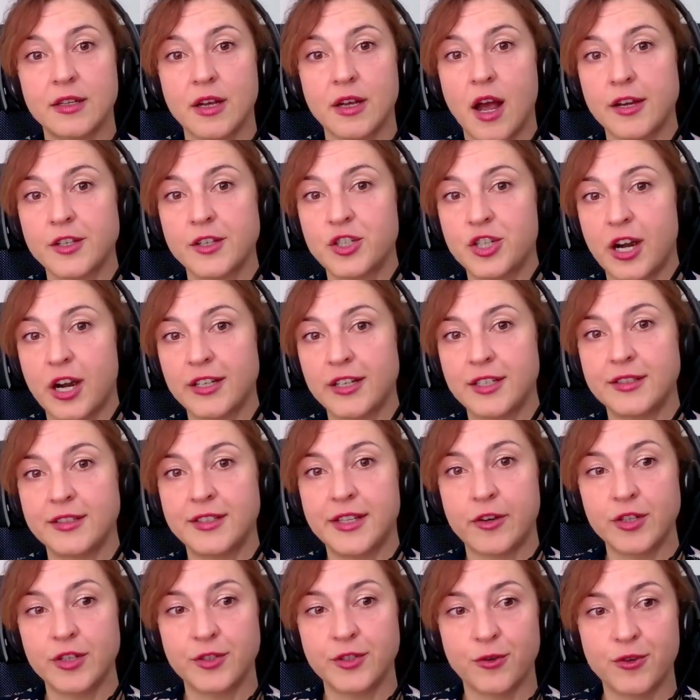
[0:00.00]
uncharted
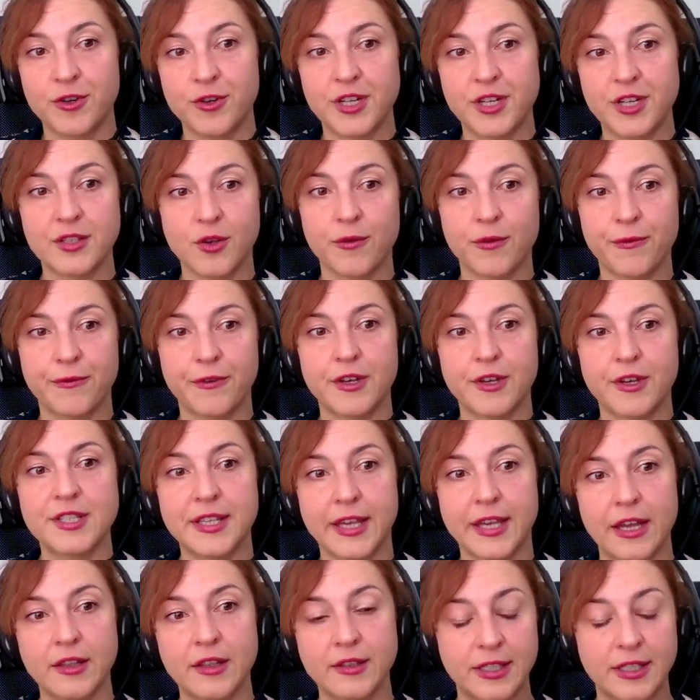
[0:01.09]
territories of
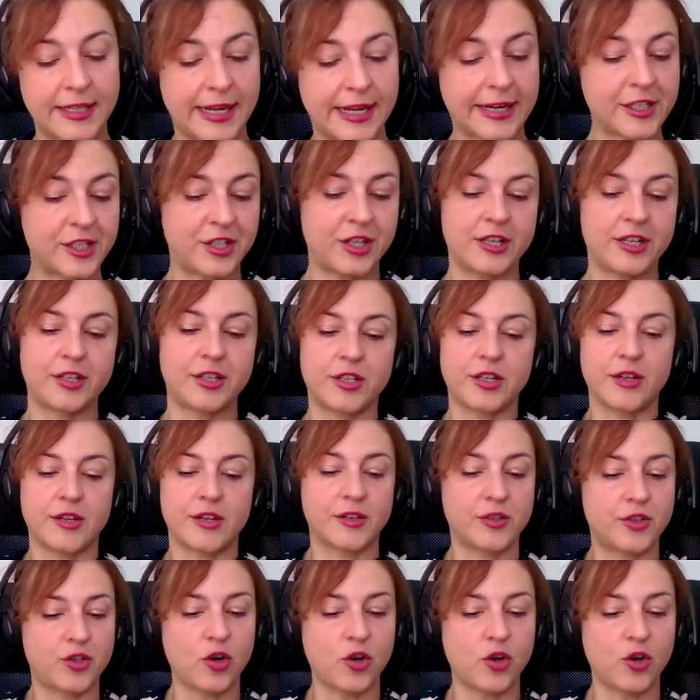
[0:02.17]
skill detection,